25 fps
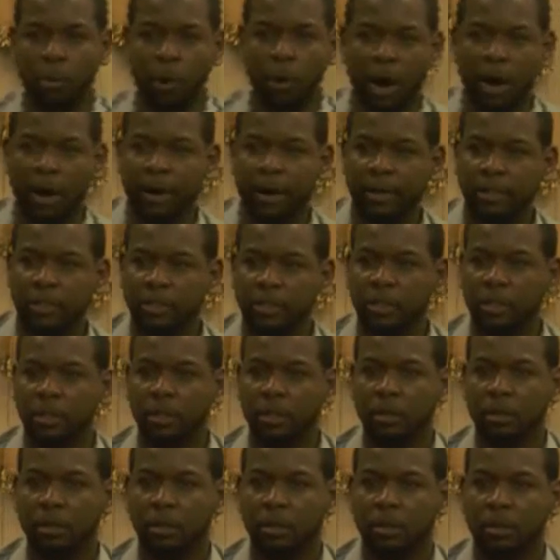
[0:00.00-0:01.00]
words,
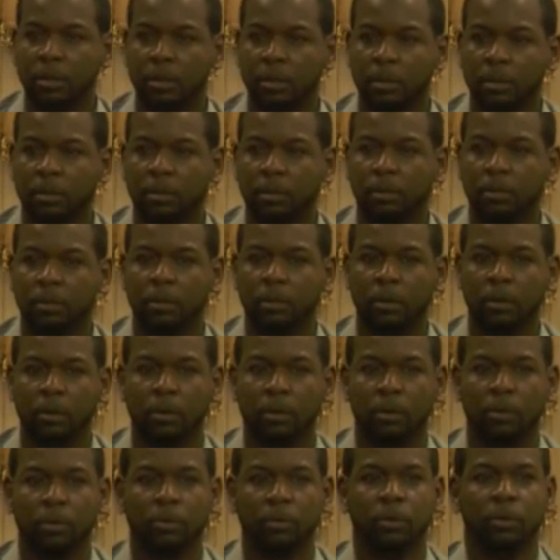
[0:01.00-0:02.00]

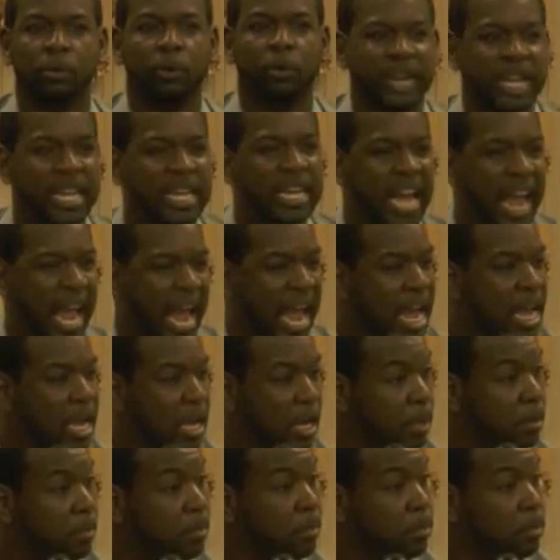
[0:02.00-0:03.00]
when he
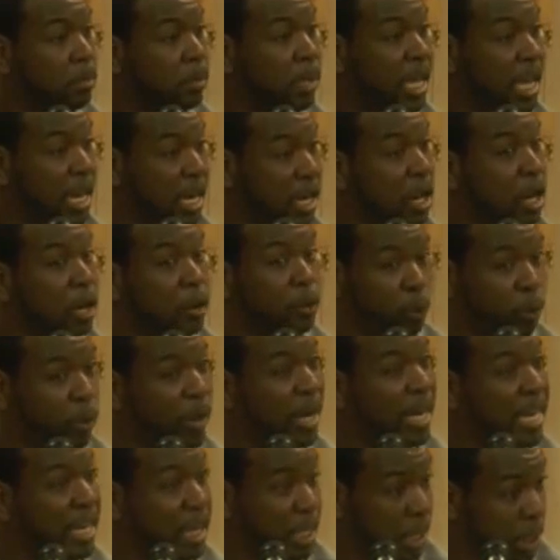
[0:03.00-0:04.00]
came, it looked
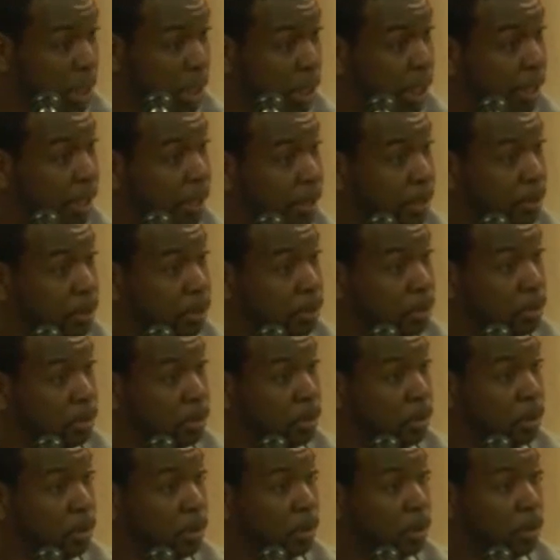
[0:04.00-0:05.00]
really good.
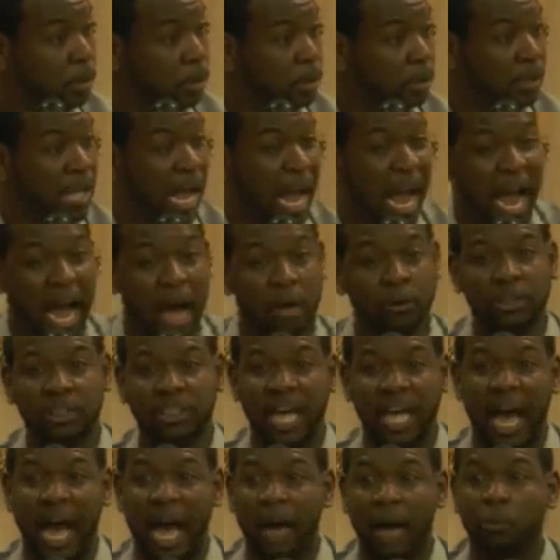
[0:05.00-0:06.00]
The
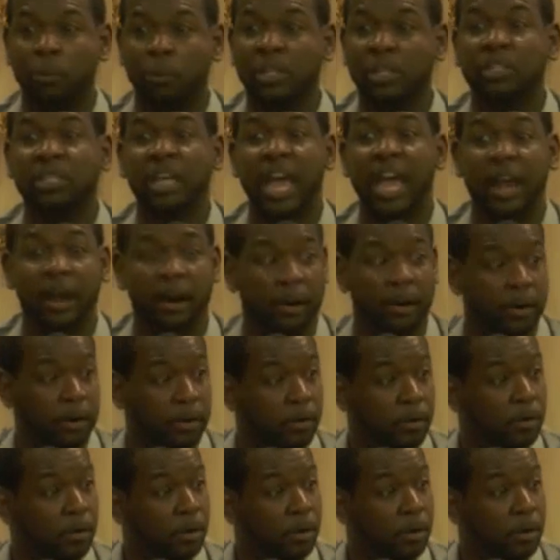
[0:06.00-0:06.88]
outside was there.